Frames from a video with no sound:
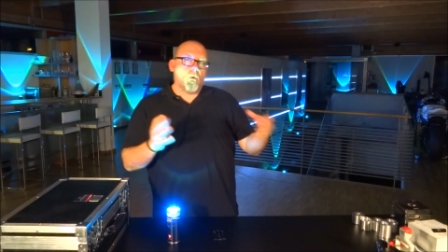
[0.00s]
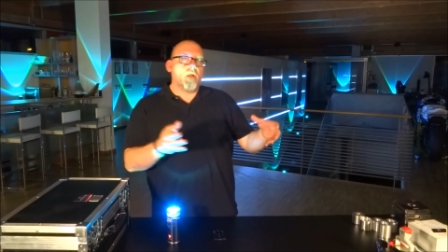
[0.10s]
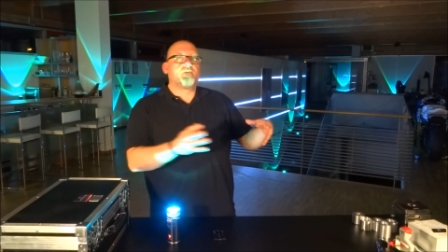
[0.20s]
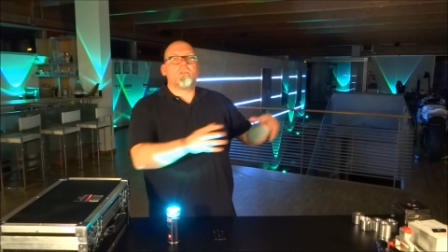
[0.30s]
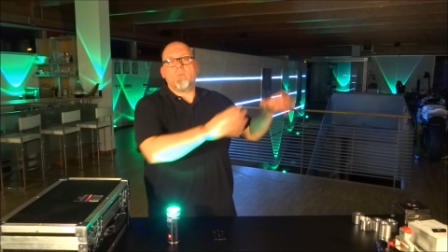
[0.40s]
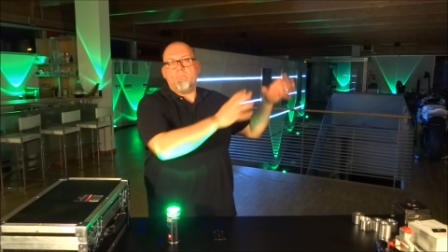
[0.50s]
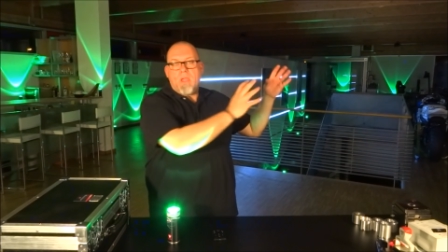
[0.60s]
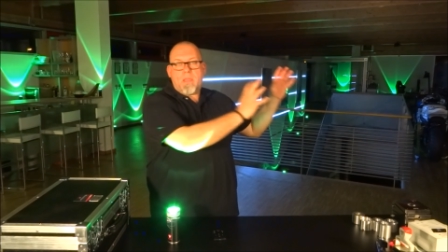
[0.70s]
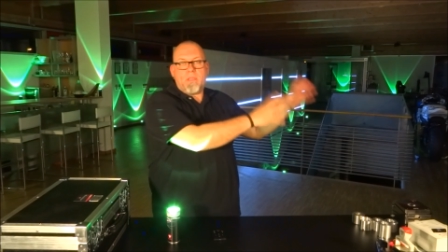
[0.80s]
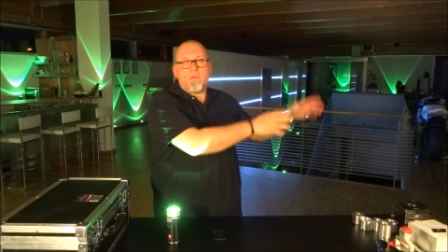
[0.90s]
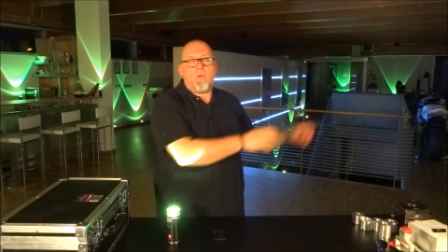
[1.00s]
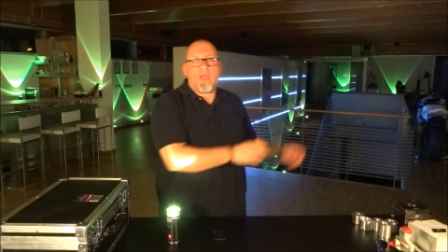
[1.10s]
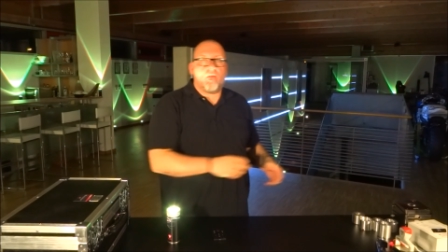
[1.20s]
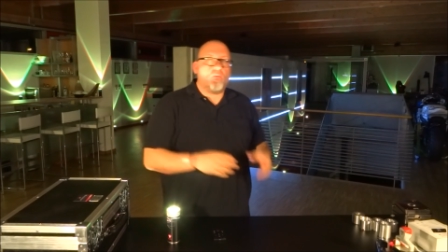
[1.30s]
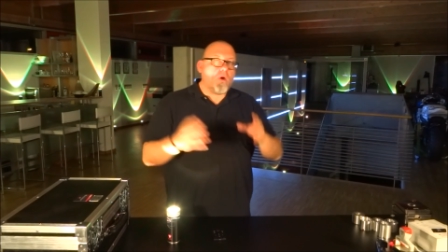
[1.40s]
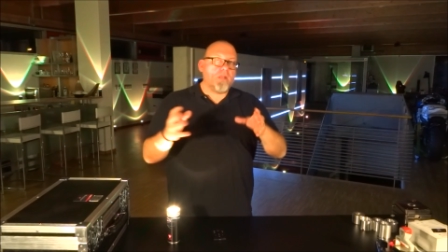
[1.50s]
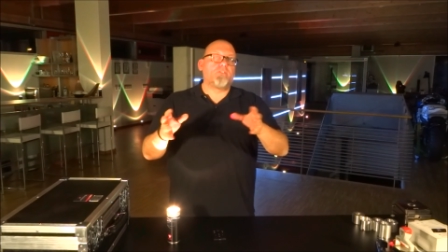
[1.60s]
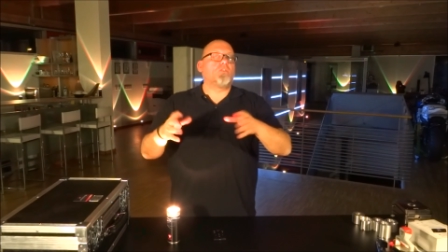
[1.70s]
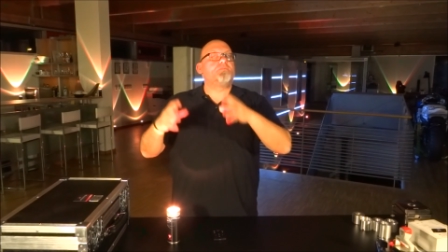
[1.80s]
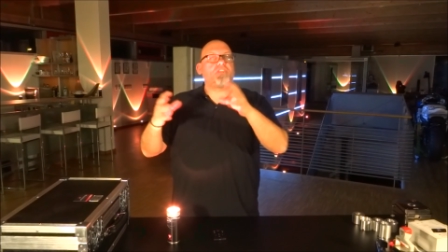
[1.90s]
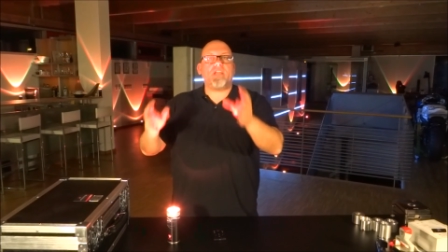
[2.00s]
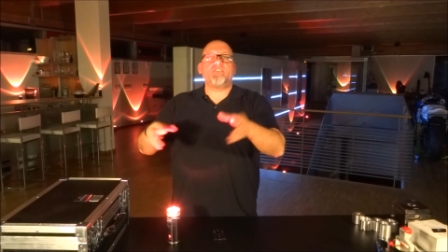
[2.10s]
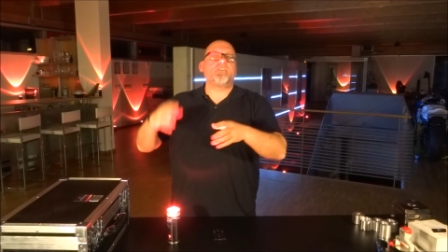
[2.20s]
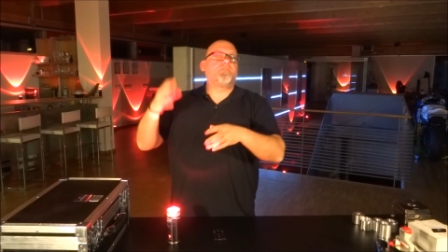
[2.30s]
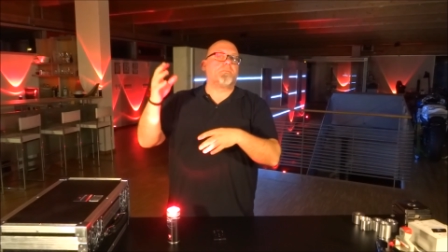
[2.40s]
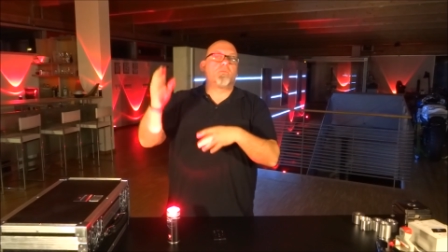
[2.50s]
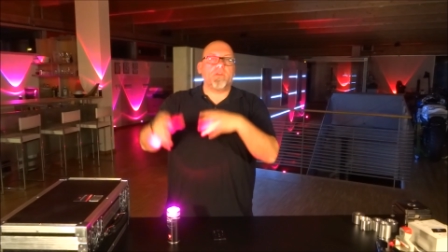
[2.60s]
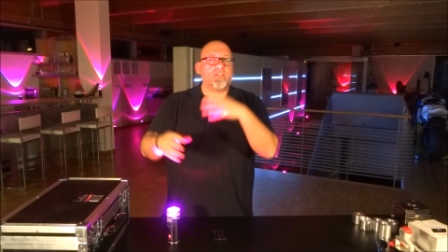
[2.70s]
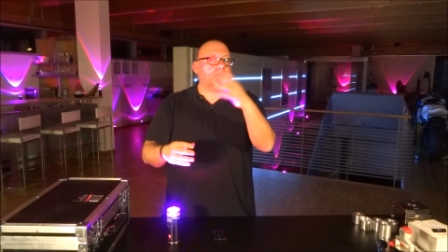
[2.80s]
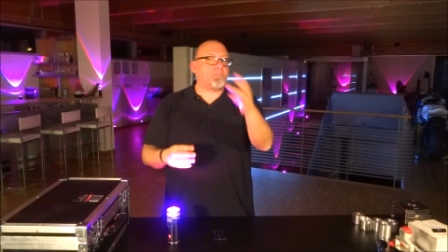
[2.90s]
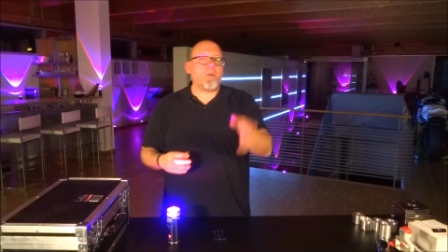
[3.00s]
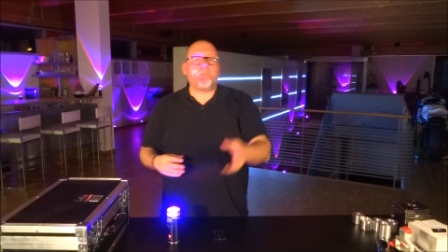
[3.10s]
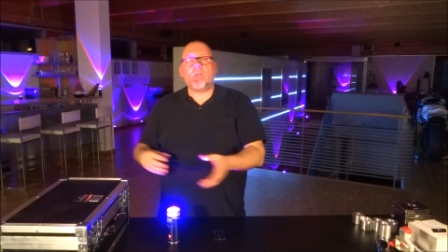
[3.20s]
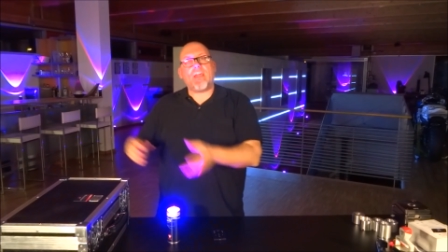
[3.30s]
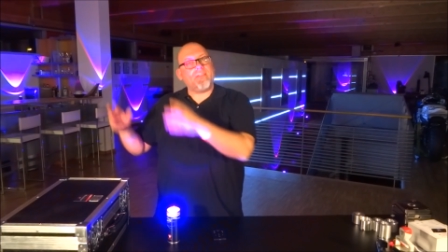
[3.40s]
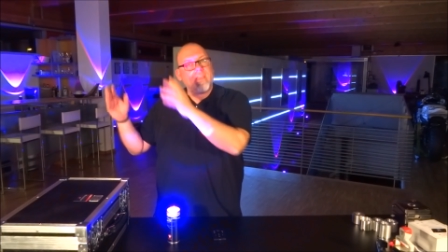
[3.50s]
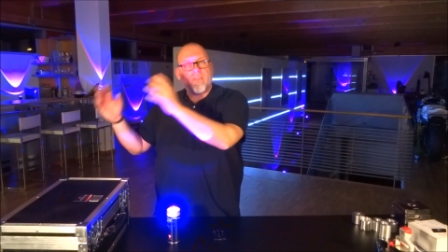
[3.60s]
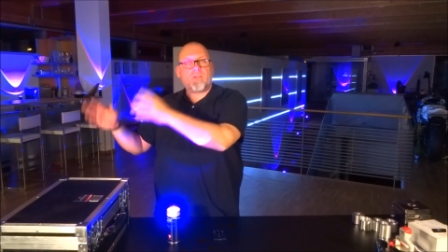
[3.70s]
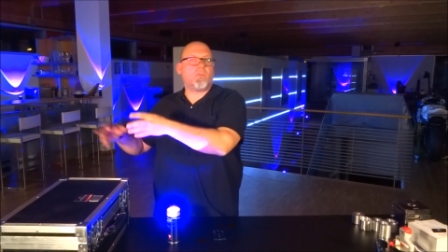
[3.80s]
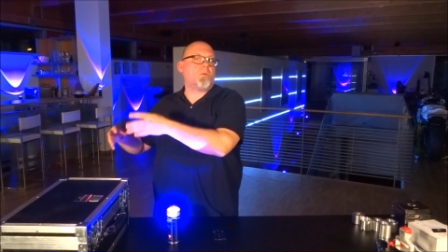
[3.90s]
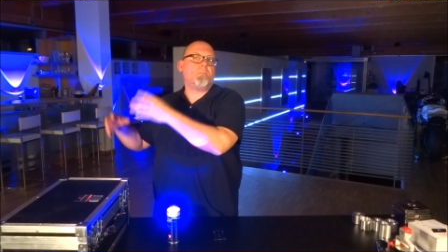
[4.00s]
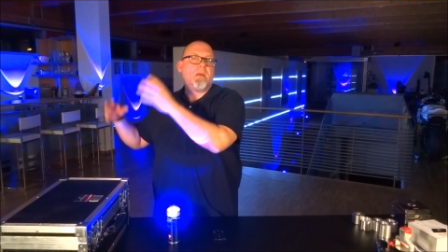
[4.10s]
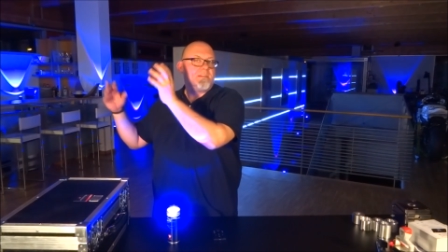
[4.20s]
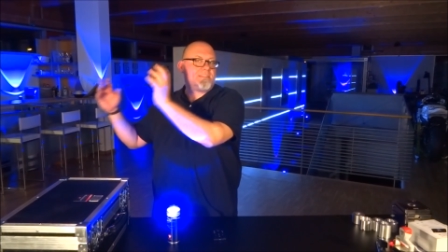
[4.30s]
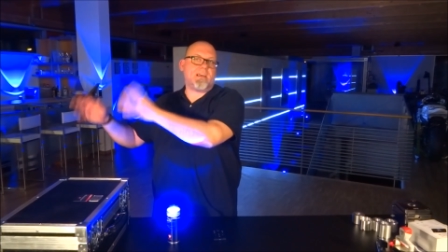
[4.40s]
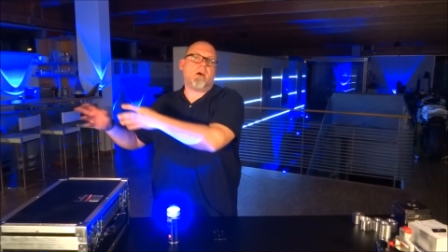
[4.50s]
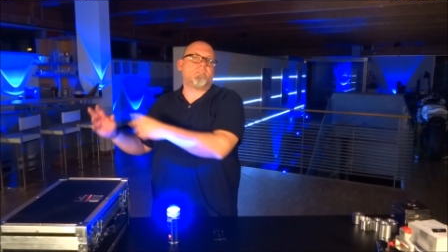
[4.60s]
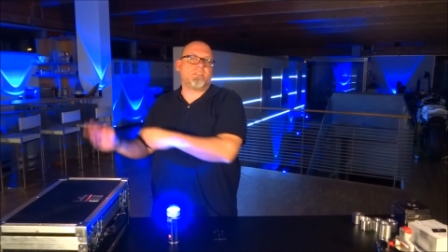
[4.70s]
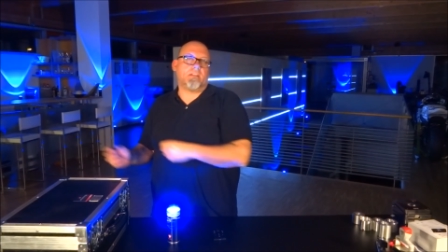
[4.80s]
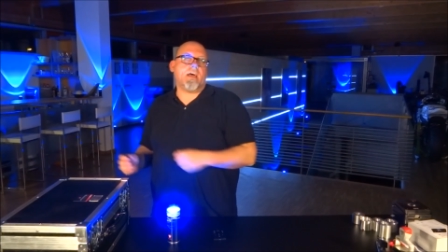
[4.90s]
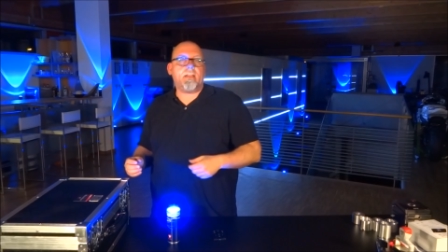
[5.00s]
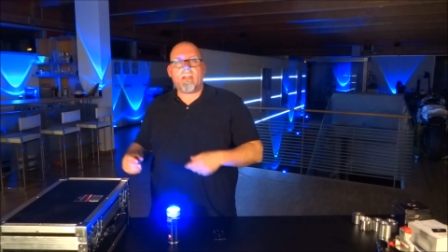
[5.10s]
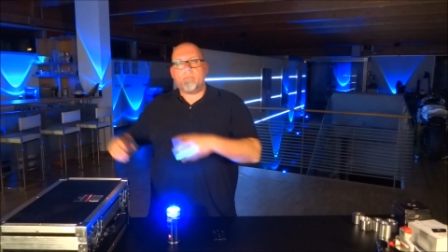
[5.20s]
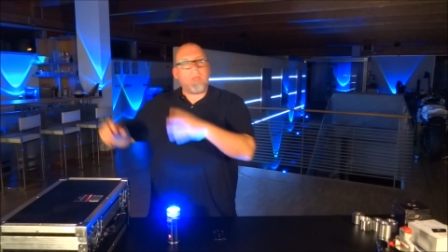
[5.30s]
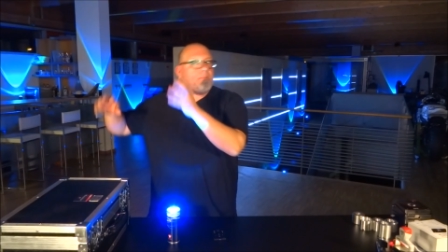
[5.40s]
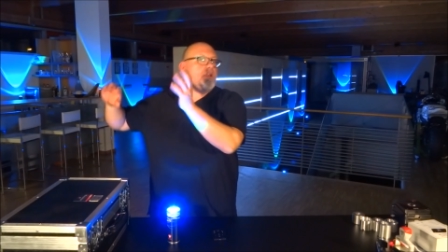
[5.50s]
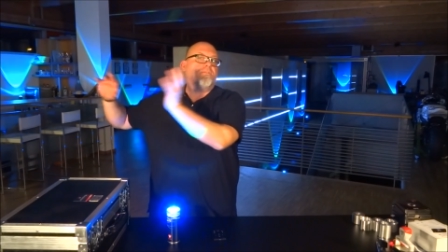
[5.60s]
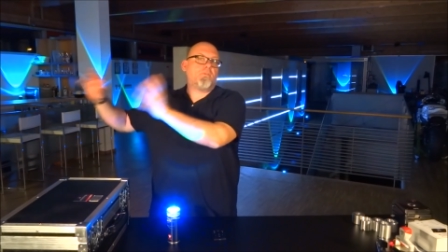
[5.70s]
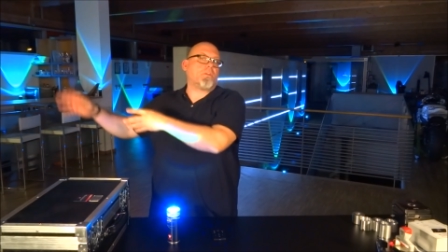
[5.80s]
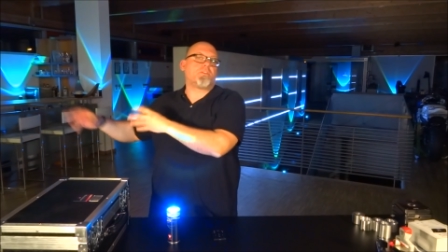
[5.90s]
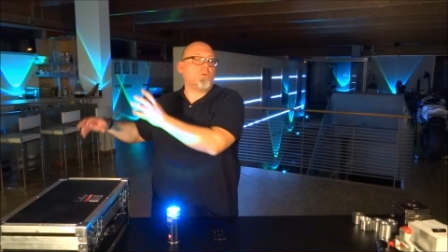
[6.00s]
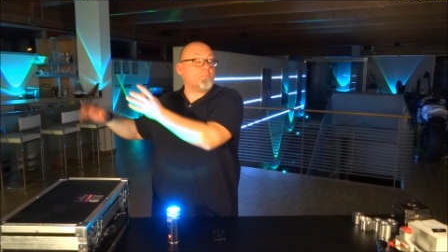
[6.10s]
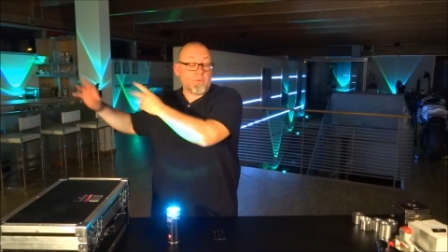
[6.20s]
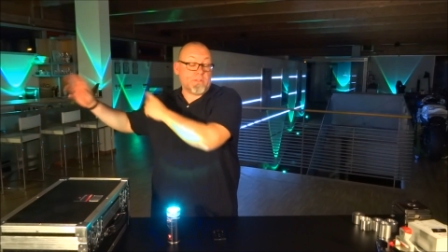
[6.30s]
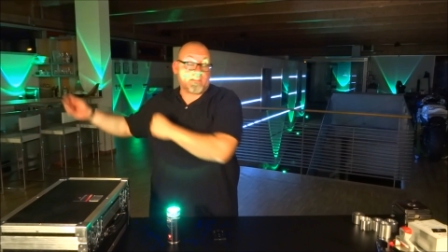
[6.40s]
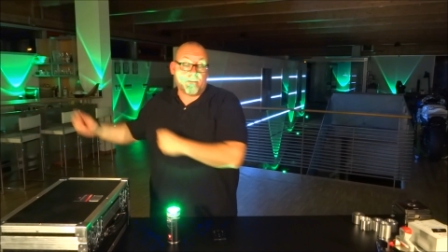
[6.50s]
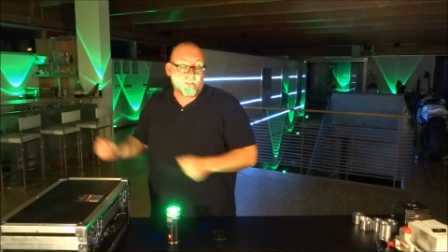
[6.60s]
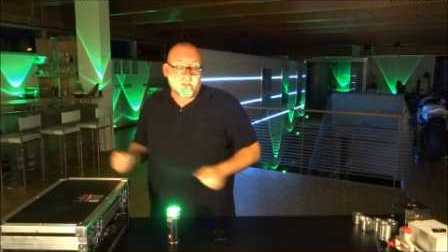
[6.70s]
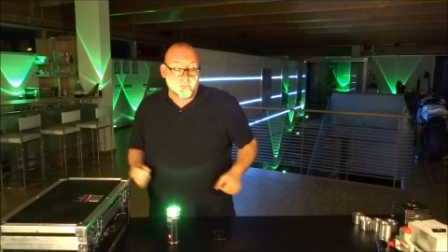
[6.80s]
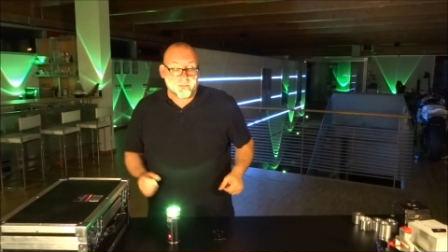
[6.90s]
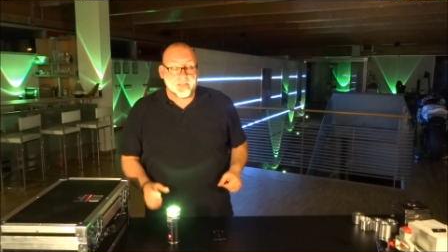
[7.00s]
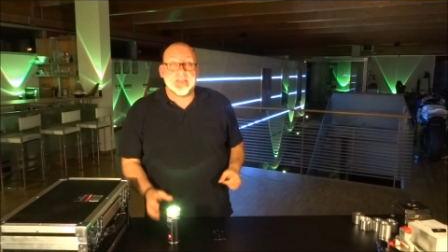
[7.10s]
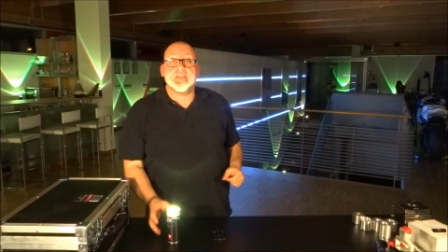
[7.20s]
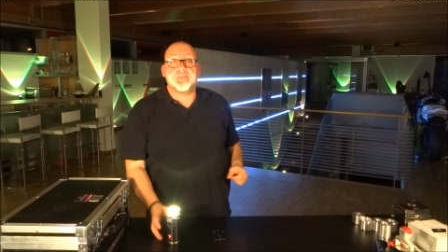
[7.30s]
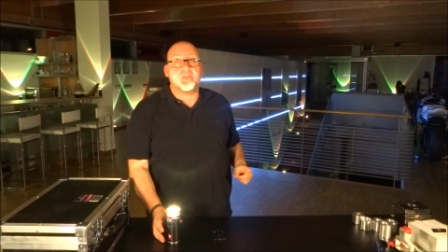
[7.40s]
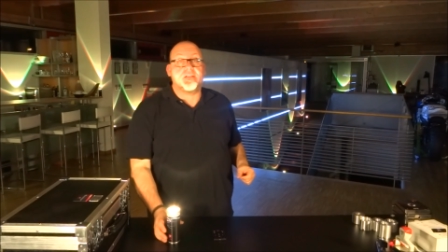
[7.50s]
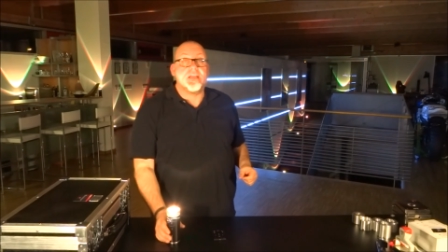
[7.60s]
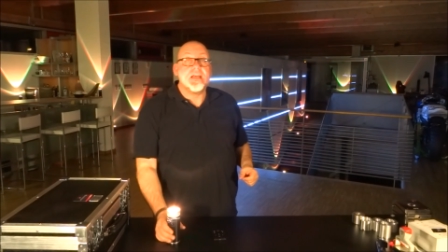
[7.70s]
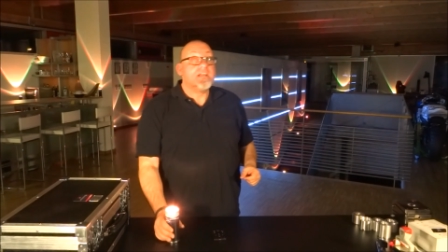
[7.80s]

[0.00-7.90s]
One group maybe in red, one group changing from green to purple, and the other group sound to light, and maybe a fourth group doing something completely differently.